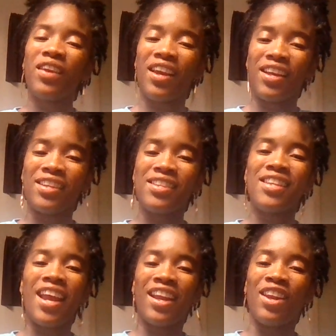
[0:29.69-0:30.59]
is
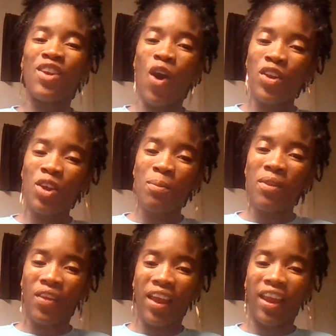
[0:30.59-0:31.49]
taking a
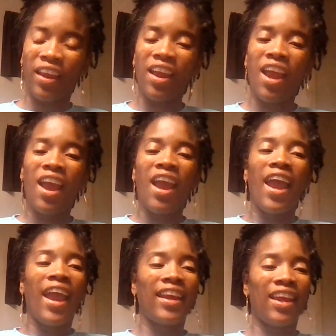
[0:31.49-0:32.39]
non-human thing
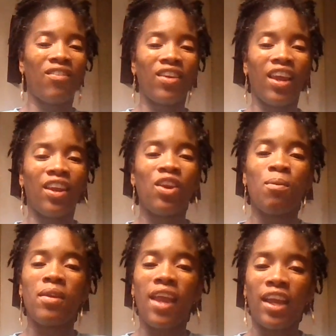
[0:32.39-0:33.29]
and giving it
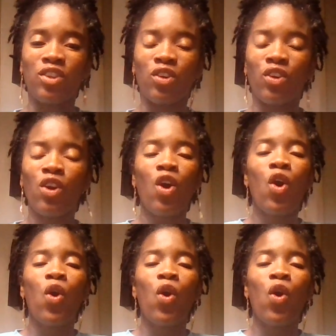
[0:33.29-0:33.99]
human nature,